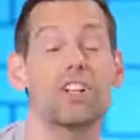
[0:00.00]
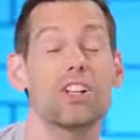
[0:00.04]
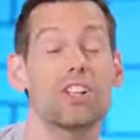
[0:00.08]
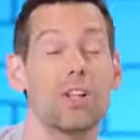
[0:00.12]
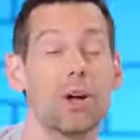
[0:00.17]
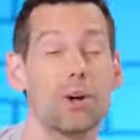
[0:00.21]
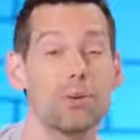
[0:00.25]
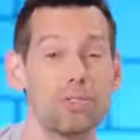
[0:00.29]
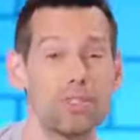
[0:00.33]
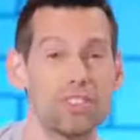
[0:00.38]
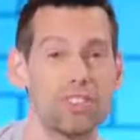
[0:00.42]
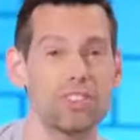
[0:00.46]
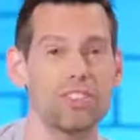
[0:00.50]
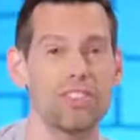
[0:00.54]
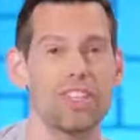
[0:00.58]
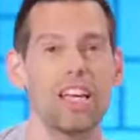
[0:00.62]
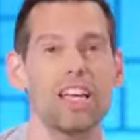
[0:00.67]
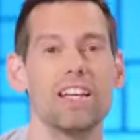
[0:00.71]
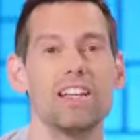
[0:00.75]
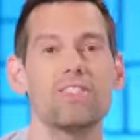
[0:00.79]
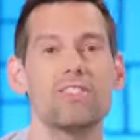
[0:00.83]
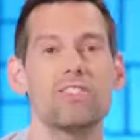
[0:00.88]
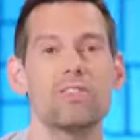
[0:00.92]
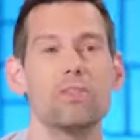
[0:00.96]
closest
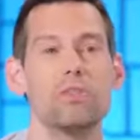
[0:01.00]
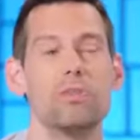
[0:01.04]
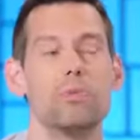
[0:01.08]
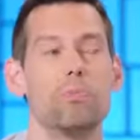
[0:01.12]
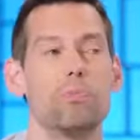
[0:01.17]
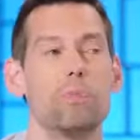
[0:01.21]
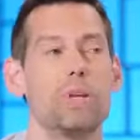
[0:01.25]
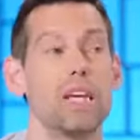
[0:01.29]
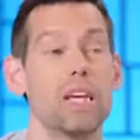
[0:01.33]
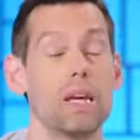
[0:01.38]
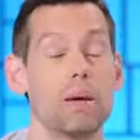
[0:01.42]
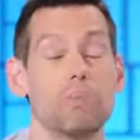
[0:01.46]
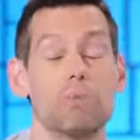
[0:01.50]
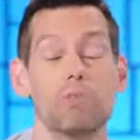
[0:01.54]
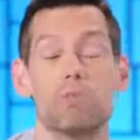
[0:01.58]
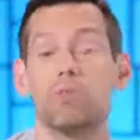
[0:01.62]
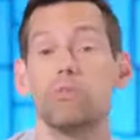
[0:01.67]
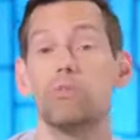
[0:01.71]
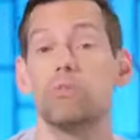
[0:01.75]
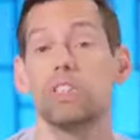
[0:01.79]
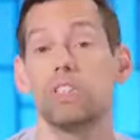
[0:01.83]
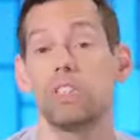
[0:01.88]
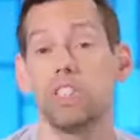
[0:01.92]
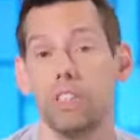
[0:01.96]
thing to being able
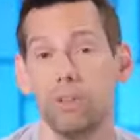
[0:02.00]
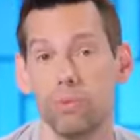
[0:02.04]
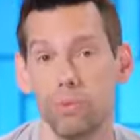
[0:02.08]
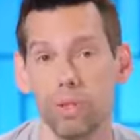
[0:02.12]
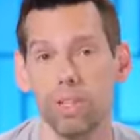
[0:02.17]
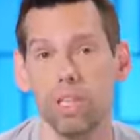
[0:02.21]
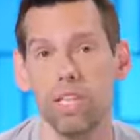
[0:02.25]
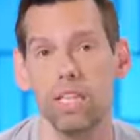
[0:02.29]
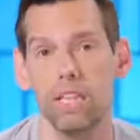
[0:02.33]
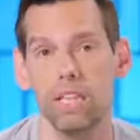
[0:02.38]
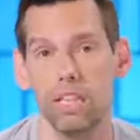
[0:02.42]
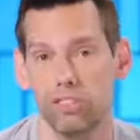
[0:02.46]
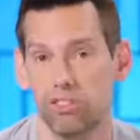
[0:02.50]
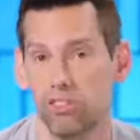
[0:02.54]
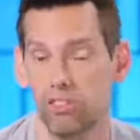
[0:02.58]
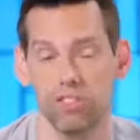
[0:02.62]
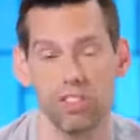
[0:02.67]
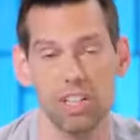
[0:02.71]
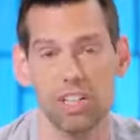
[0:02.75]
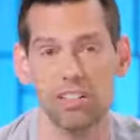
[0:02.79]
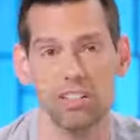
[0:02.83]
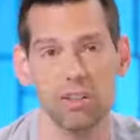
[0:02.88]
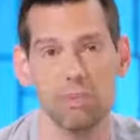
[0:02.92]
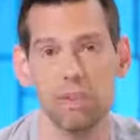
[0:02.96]
to literally
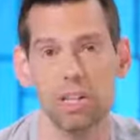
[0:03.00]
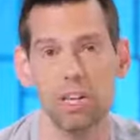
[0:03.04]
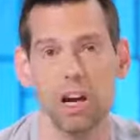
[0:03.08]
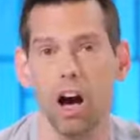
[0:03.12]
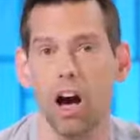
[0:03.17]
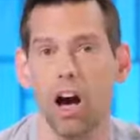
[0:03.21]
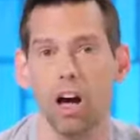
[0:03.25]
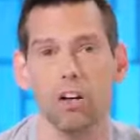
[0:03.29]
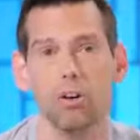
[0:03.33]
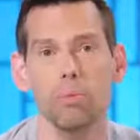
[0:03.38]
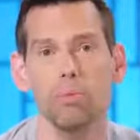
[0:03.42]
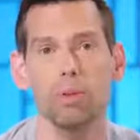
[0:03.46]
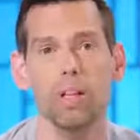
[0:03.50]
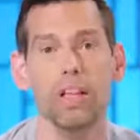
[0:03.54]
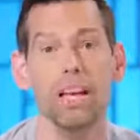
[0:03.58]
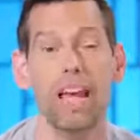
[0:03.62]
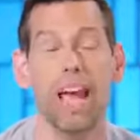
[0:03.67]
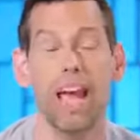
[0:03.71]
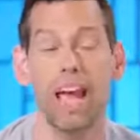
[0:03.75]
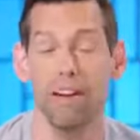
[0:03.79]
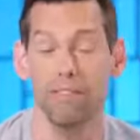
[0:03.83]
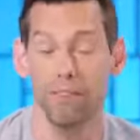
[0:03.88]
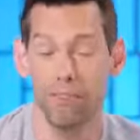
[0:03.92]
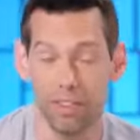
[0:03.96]
just let something
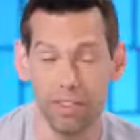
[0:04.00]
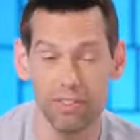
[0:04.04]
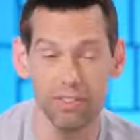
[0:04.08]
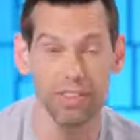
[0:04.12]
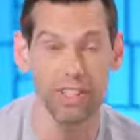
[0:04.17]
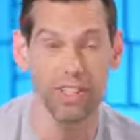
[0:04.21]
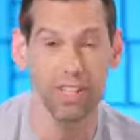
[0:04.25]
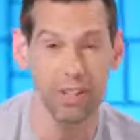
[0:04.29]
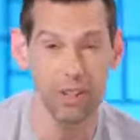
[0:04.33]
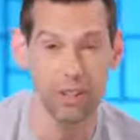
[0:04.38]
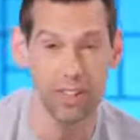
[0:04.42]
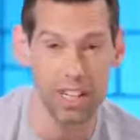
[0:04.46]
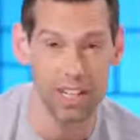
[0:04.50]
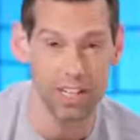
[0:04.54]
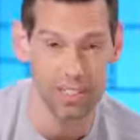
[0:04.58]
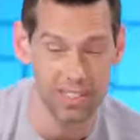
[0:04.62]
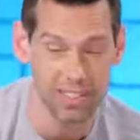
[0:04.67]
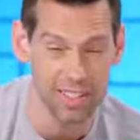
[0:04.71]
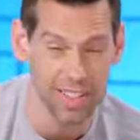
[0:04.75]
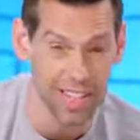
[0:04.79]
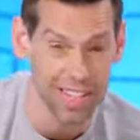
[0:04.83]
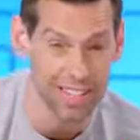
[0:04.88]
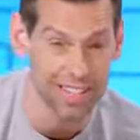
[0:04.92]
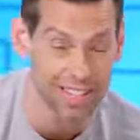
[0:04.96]
autoplay every video that it
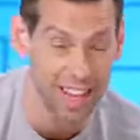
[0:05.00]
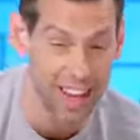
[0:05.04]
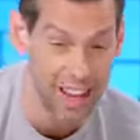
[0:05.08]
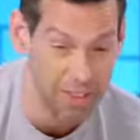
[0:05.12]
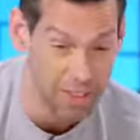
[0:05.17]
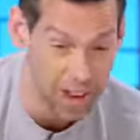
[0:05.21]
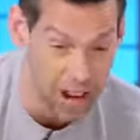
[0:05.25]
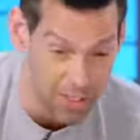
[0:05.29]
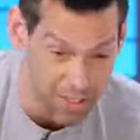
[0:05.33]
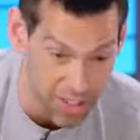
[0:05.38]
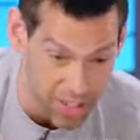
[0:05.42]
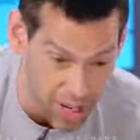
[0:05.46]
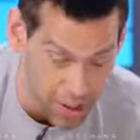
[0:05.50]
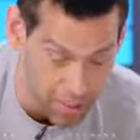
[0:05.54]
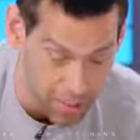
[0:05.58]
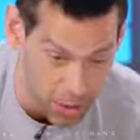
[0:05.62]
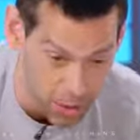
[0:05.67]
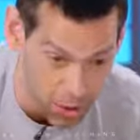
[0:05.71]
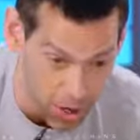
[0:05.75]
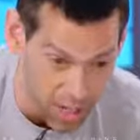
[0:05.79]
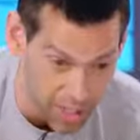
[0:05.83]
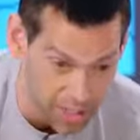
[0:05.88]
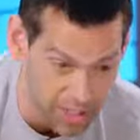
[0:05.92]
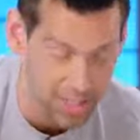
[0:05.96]
selects that I've ever come
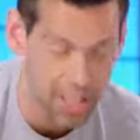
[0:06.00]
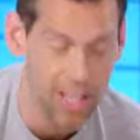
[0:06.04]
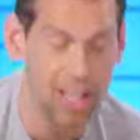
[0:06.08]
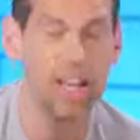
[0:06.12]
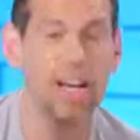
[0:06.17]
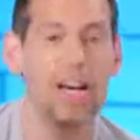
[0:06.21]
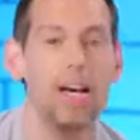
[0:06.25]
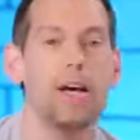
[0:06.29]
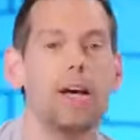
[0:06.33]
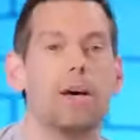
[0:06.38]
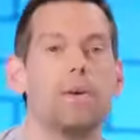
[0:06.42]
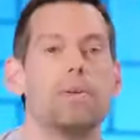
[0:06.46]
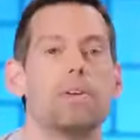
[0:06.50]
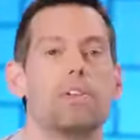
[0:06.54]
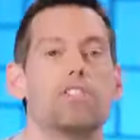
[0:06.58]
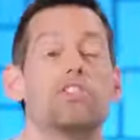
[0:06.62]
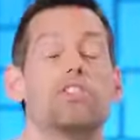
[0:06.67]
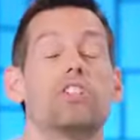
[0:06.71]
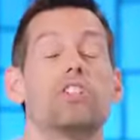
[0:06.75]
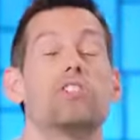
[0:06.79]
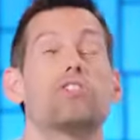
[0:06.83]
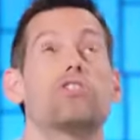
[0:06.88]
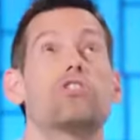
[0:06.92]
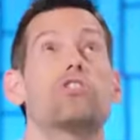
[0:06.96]
across.
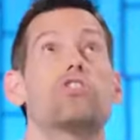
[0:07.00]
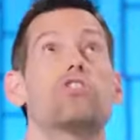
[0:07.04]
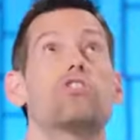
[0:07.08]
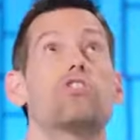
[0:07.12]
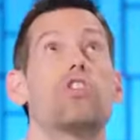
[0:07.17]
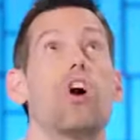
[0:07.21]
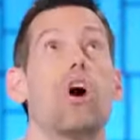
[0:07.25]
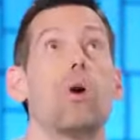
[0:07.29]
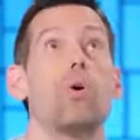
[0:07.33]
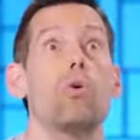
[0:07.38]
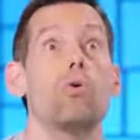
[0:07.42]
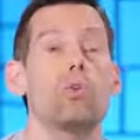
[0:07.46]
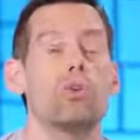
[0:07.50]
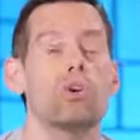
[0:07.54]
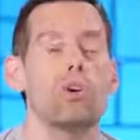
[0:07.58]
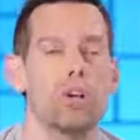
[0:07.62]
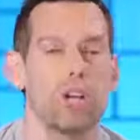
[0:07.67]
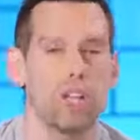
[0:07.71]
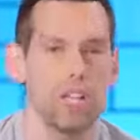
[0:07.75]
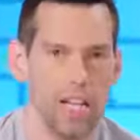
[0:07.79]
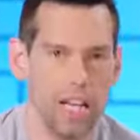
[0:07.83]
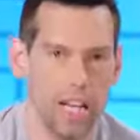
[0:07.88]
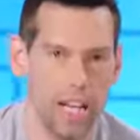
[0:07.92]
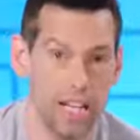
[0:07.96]
She is so
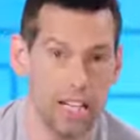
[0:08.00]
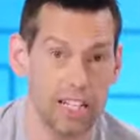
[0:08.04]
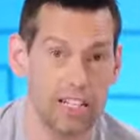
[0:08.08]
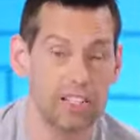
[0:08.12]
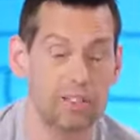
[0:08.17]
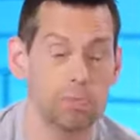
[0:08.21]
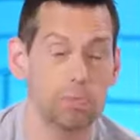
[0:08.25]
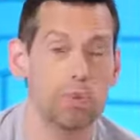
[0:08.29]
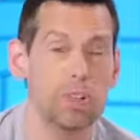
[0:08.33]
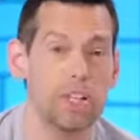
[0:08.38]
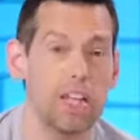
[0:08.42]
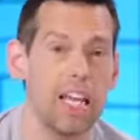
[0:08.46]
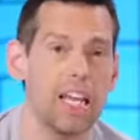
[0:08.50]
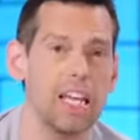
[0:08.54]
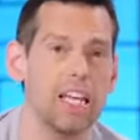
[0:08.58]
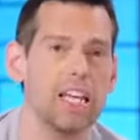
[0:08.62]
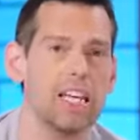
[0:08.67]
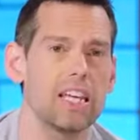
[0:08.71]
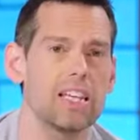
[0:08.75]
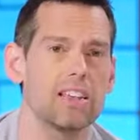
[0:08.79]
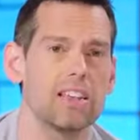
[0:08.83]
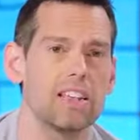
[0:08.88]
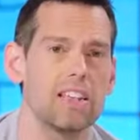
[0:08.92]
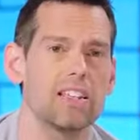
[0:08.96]
good at
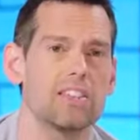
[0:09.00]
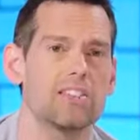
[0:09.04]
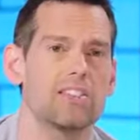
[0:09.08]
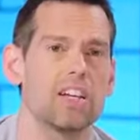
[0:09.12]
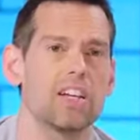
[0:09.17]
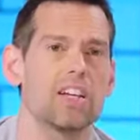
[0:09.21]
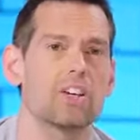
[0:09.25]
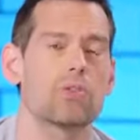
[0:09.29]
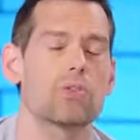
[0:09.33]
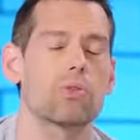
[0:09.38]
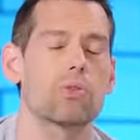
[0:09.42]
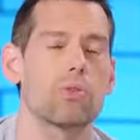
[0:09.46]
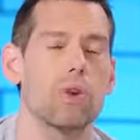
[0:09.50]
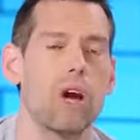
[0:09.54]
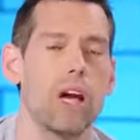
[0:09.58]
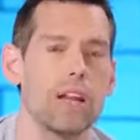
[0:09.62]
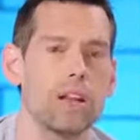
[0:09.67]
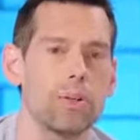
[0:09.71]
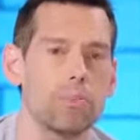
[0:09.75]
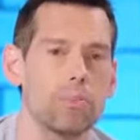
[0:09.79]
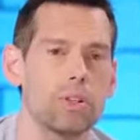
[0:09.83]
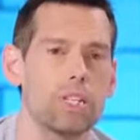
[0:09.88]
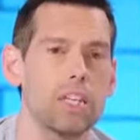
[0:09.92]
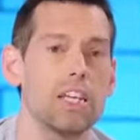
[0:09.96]
explaining these
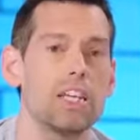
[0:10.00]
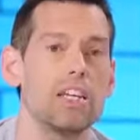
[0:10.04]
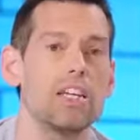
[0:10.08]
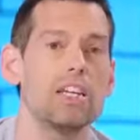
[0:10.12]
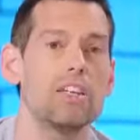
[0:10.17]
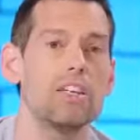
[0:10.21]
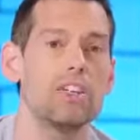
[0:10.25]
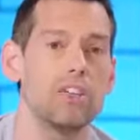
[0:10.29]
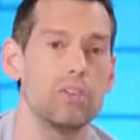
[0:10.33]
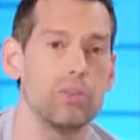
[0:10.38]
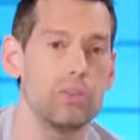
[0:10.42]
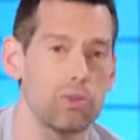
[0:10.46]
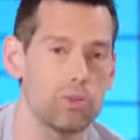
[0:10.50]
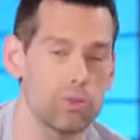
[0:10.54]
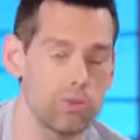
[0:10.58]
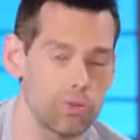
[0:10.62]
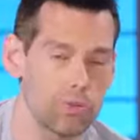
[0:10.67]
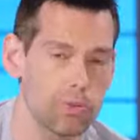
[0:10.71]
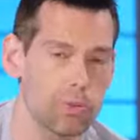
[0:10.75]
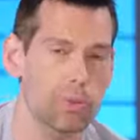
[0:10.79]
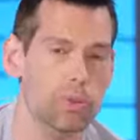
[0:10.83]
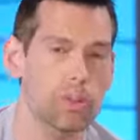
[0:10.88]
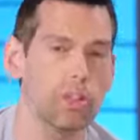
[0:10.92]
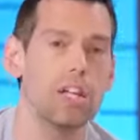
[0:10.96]
incredibly
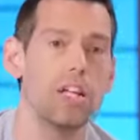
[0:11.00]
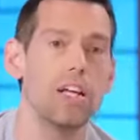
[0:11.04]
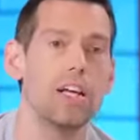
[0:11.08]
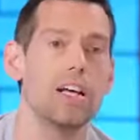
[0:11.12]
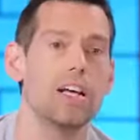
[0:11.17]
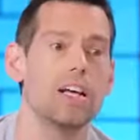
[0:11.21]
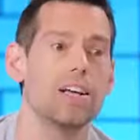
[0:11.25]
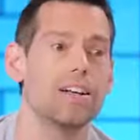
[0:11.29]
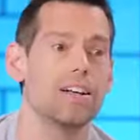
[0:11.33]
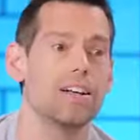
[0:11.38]
useful